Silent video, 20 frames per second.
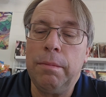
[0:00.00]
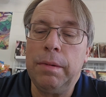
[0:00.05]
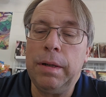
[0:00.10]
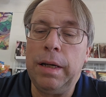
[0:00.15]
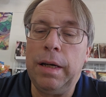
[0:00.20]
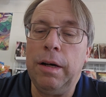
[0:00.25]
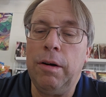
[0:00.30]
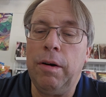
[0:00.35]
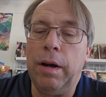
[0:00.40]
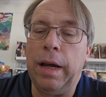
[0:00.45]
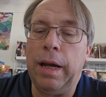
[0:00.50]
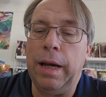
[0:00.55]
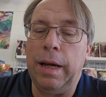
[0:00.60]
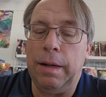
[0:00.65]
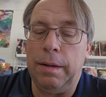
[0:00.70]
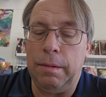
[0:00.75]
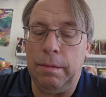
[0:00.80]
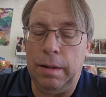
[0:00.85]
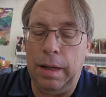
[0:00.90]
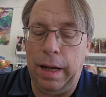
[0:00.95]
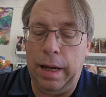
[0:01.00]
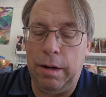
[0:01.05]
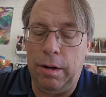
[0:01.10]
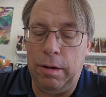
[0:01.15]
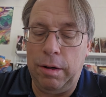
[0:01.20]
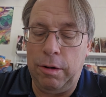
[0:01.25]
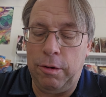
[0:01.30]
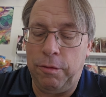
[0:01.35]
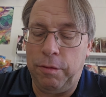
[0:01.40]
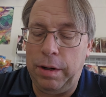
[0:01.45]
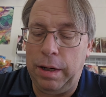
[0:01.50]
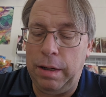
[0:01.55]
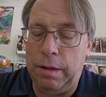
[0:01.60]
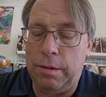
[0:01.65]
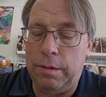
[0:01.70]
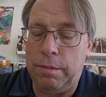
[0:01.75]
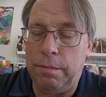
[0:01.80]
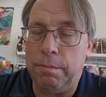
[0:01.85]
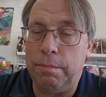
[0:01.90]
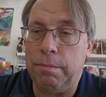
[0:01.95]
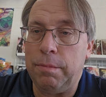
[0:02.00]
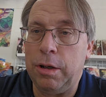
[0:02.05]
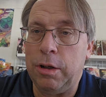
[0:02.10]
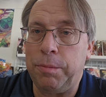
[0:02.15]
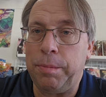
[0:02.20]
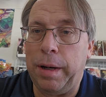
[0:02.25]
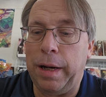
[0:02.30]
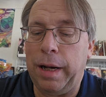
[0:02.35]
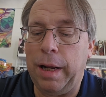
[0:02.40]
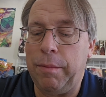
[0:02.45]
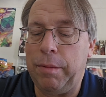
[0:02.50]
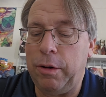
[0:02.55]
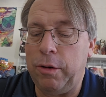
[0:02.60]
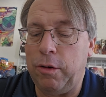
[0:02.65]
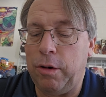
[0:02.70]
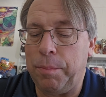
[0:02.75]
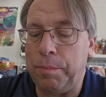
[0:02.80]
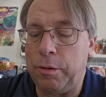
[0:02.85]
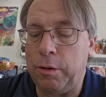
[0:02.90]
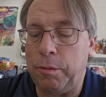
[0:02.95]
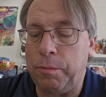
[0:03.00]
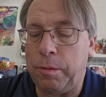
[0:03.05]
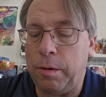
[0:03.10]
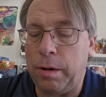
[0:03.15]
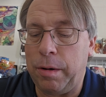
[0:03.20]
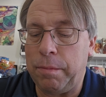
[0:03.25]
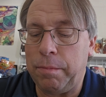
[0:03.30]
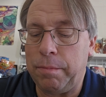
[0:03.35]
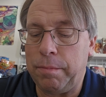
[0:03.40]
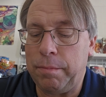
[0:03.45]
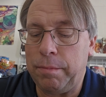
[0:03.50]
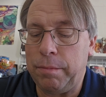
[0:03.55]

deal and land on his feet, despite having jumped so far.